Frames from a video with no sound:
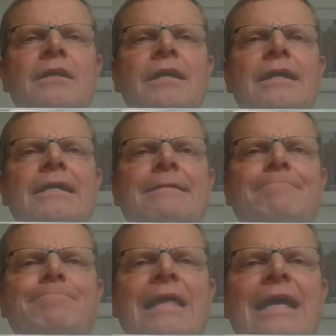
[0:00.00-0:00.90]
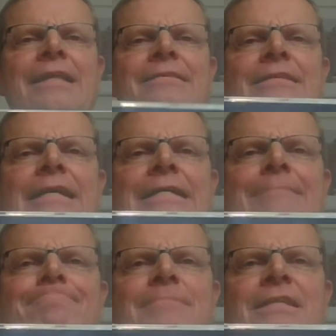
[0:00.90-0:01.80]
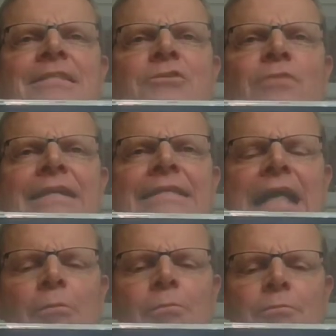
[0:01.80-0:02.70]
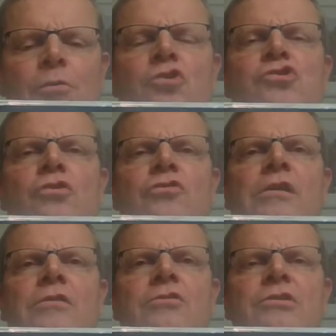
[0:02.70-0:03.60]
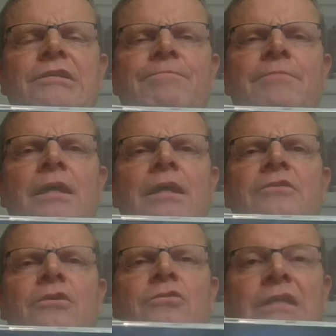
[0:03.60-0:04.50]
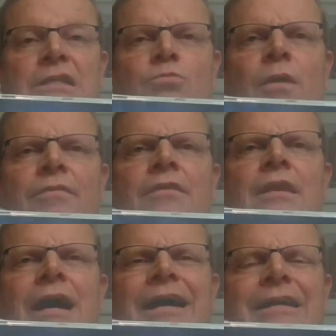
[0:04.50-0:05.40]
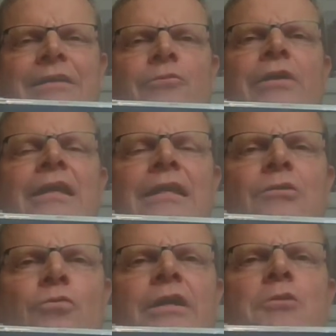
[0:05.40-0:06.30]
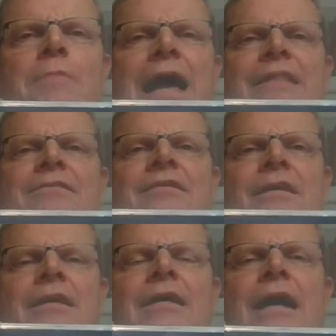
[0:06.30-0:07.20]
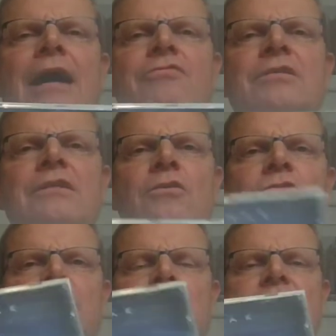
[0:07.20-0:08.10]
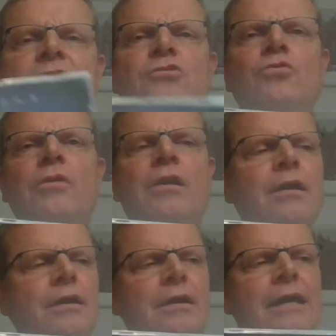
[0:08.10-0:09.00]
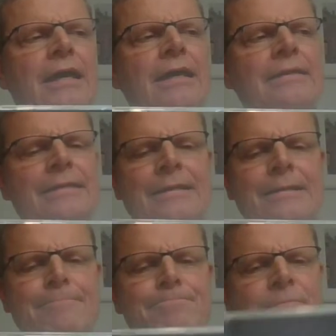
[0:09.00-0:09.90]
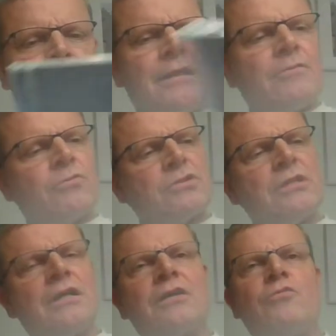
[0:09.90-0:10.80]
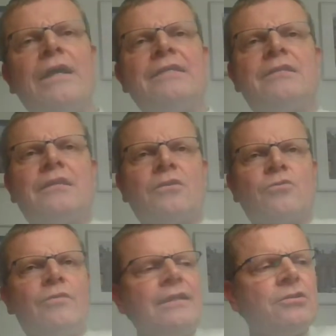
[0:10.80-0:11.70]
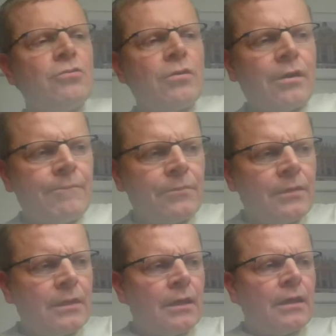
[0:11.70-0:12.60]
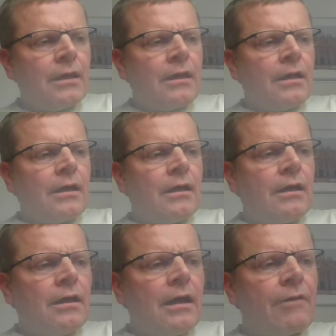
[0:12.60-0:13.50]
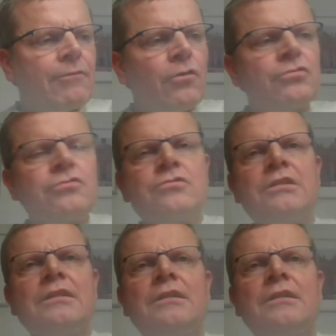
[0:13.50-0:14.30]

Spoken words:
It's a great album. All songs are good. So this one I can really recommend. I've seen also this tour and was a great tour. I've also seen the